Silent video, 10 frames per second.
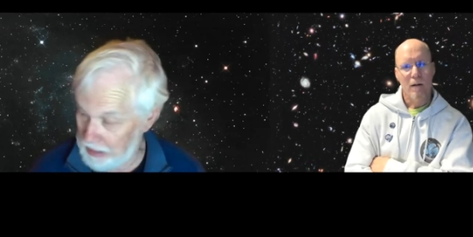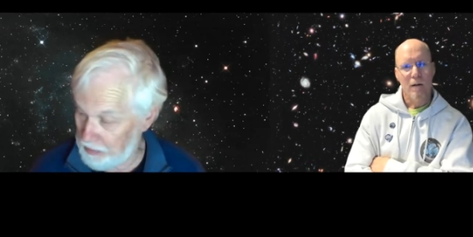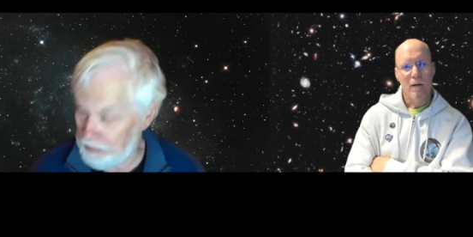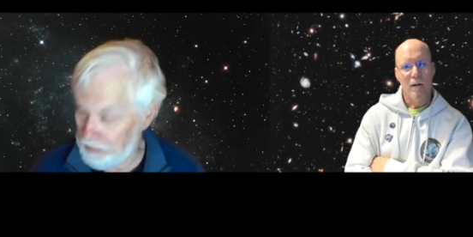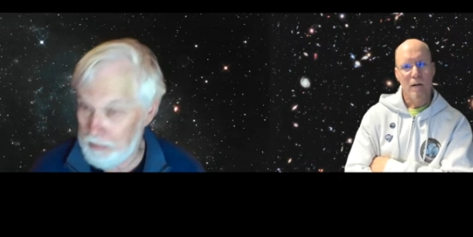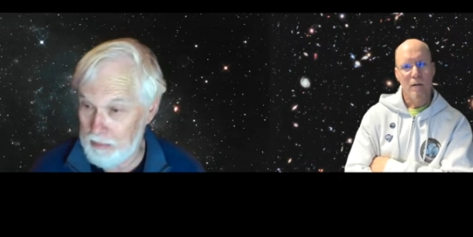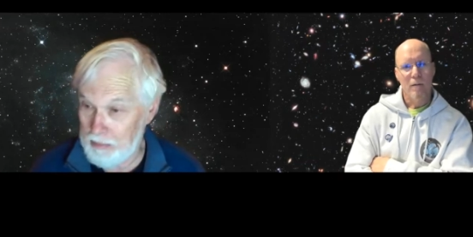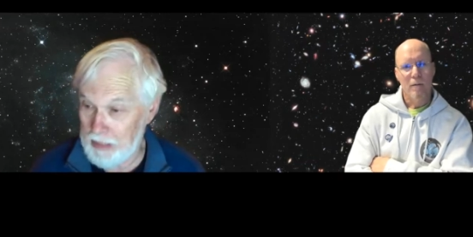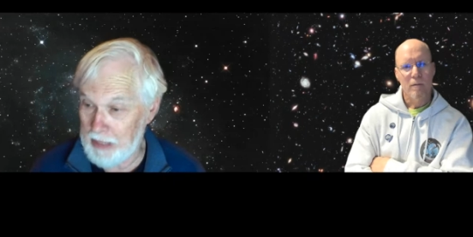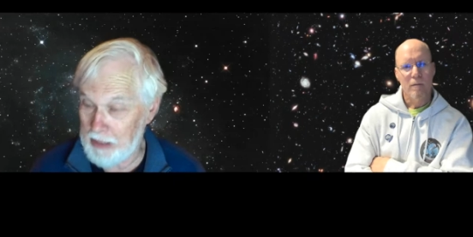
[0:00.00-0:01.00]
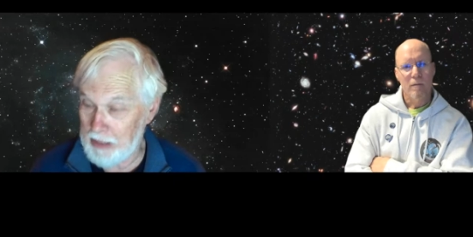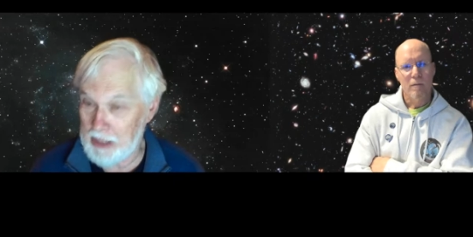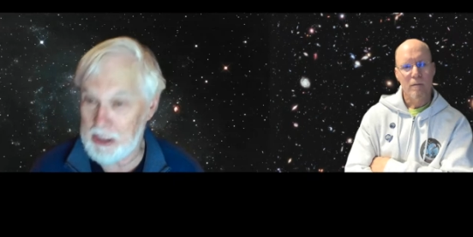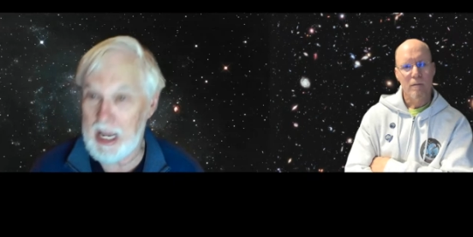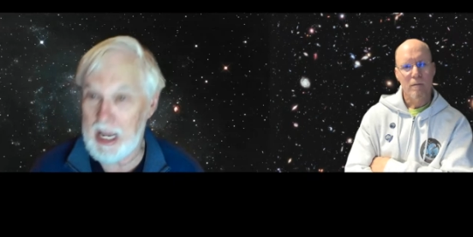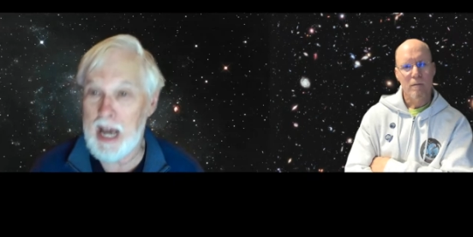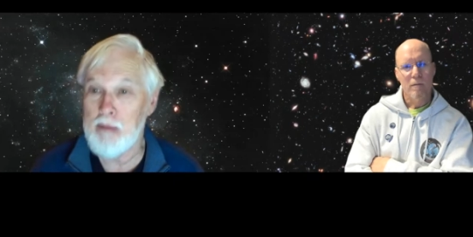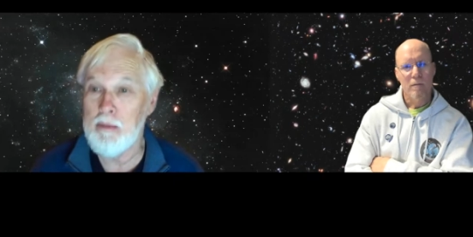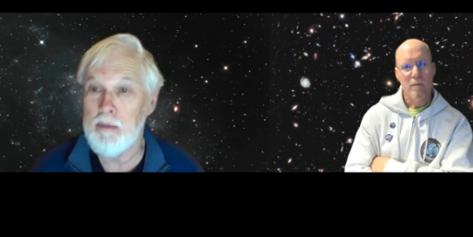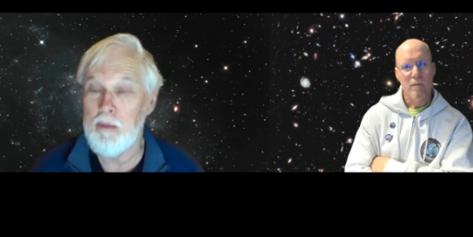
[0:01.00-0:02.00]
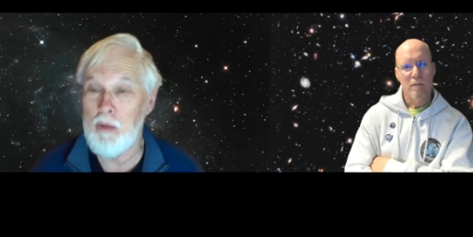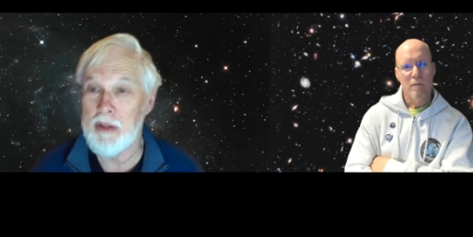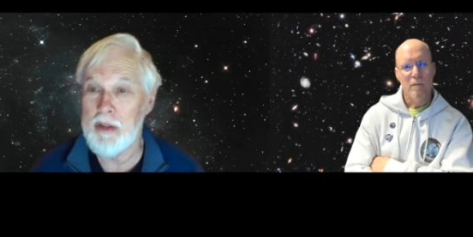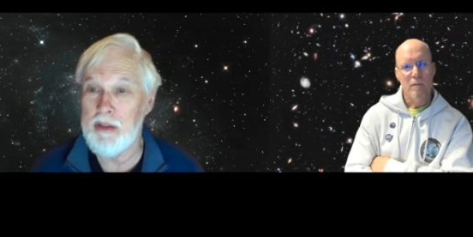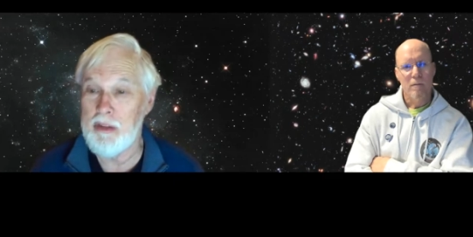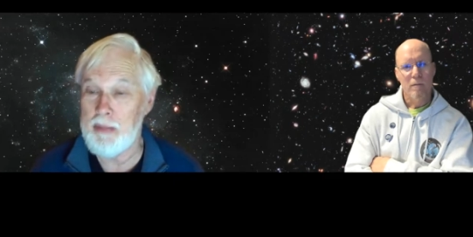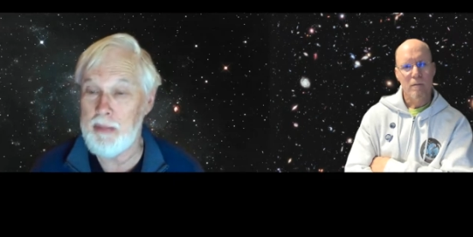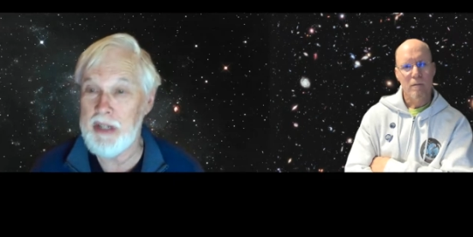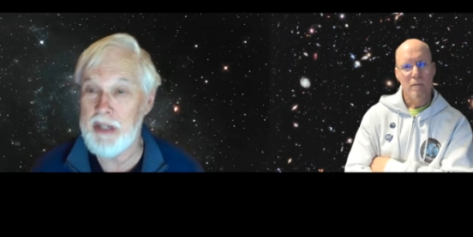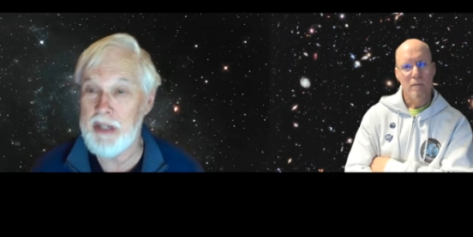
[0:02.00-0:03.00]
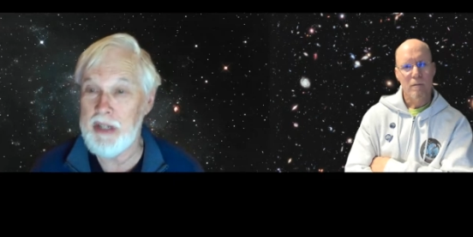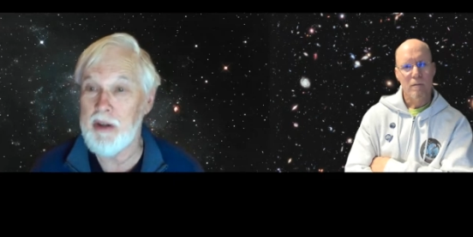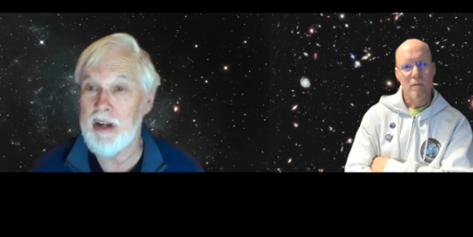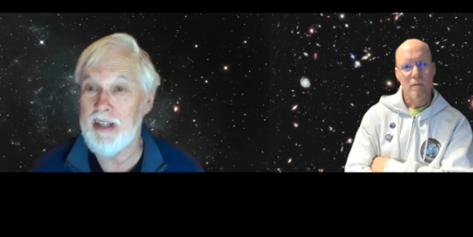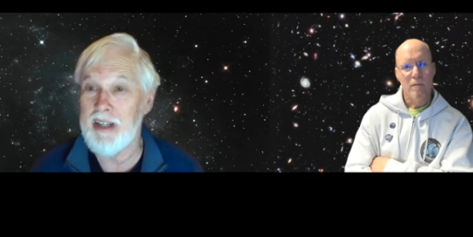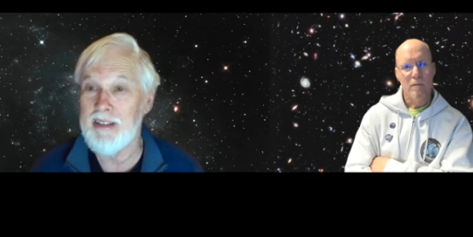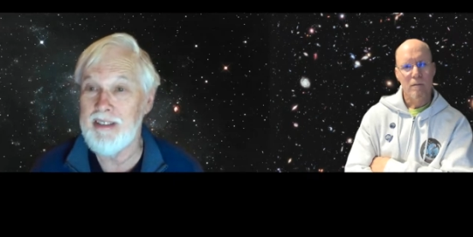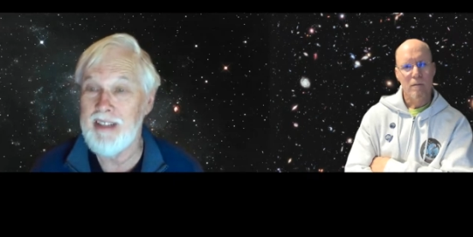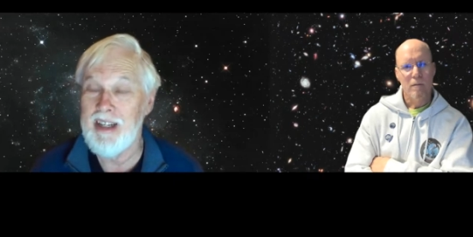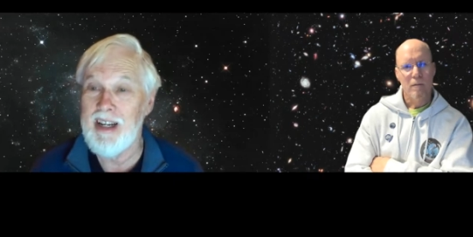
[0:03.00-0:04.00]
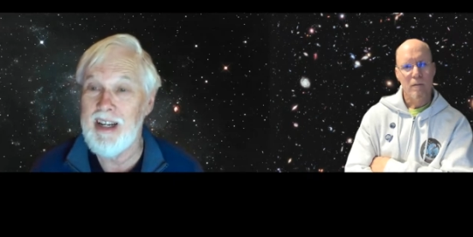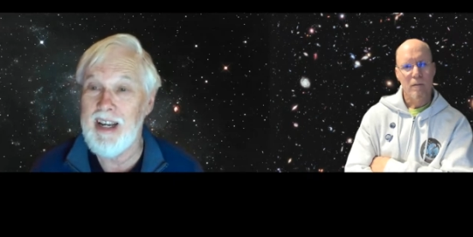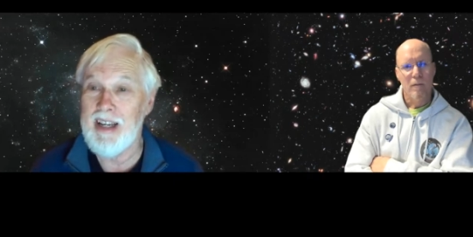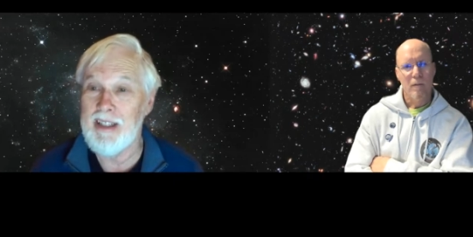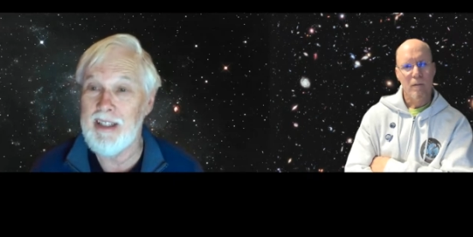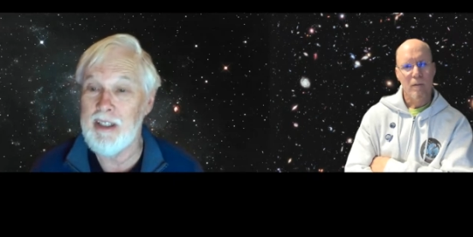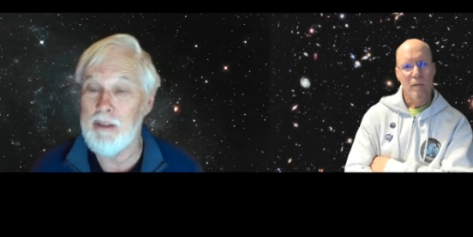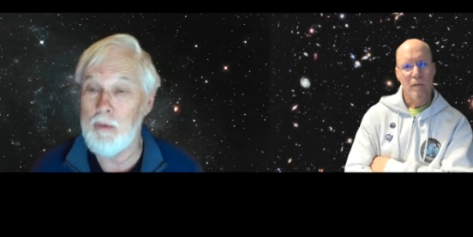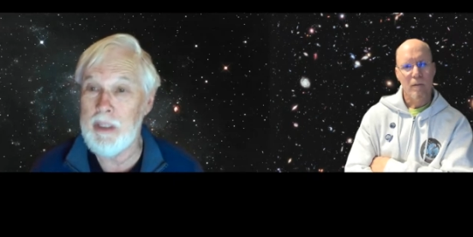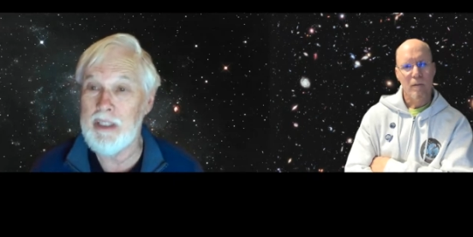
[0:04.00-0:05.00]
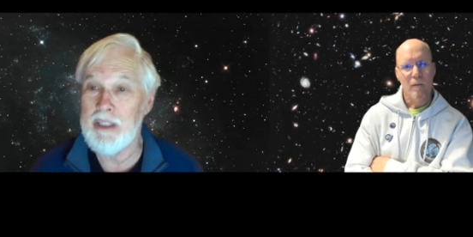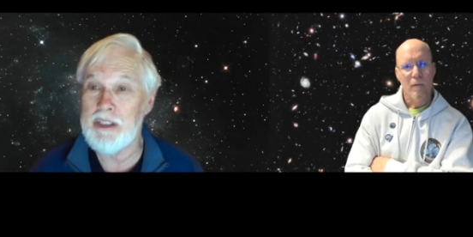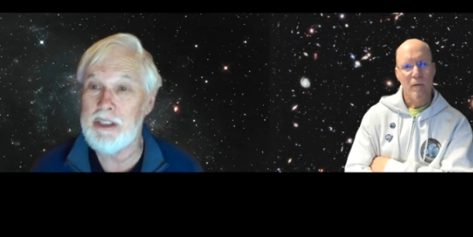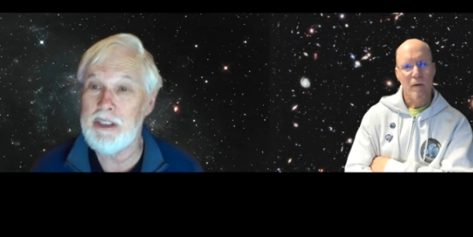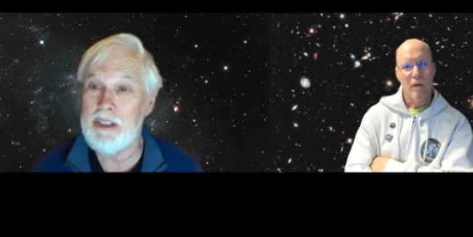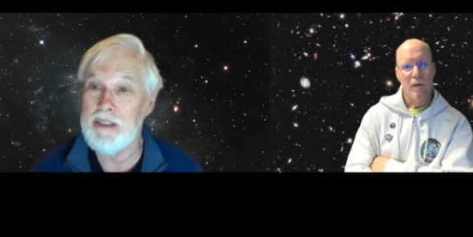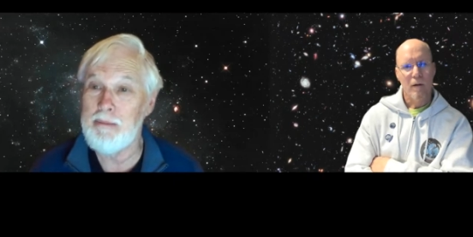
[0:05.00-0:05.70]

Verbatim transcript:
Speaker 1: a, a slab with this pier on, it, and uh, witness poles